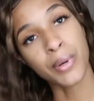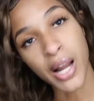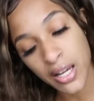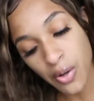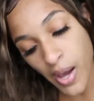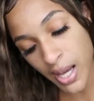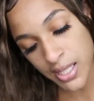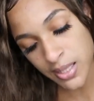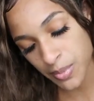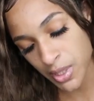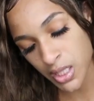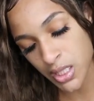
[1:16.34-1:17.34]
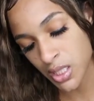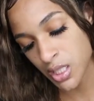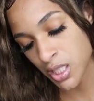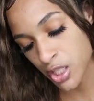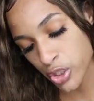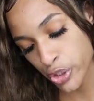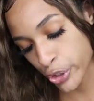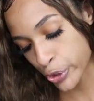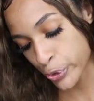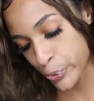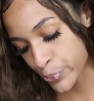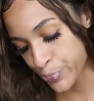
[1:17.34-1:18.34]
but I know I got some goodies in here,
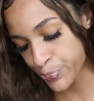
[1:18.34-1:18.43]
so.